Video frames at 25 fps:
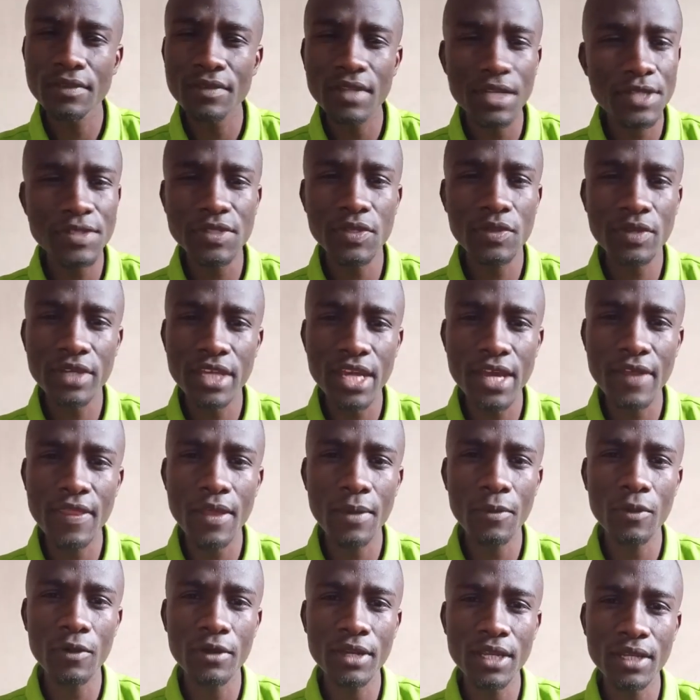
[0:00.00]
There is no any
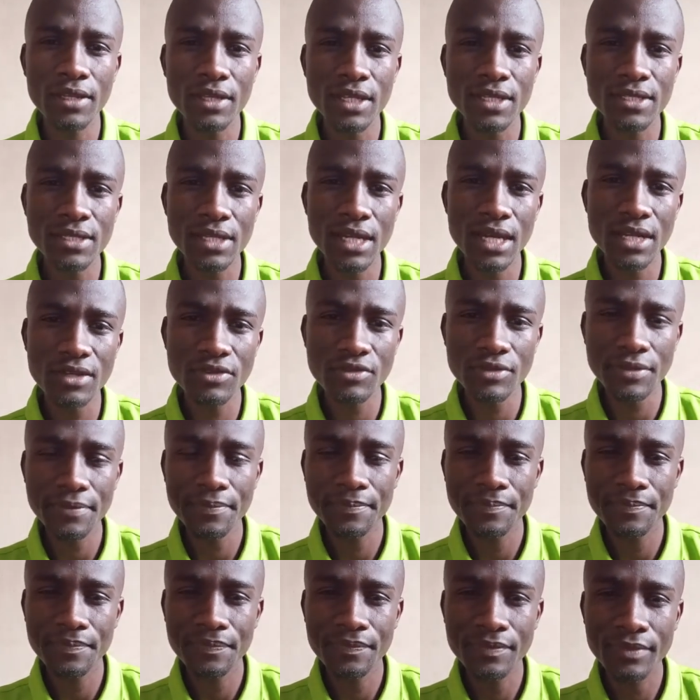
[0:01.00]
other body in this country.
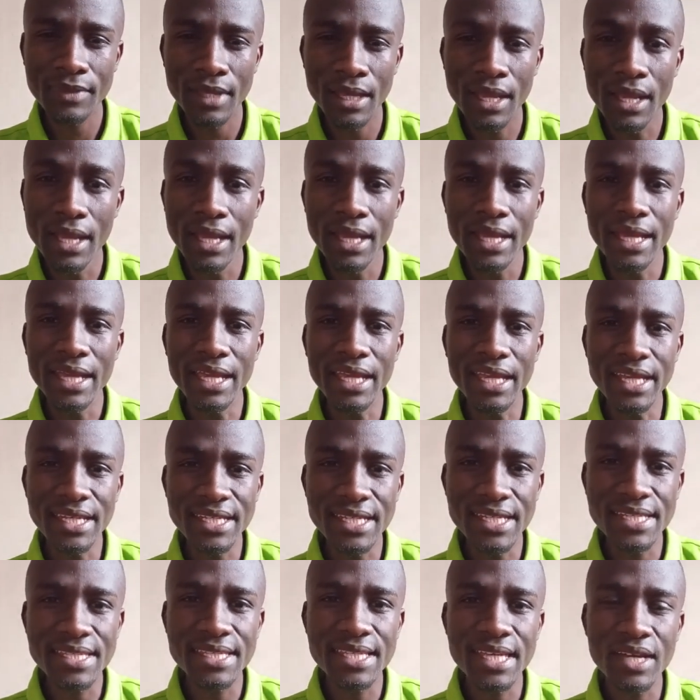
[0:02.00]

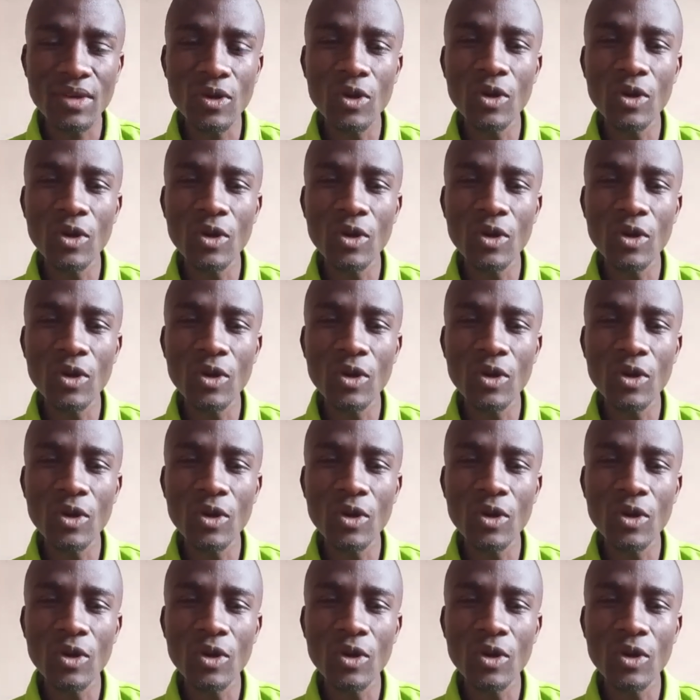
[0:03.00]
It is the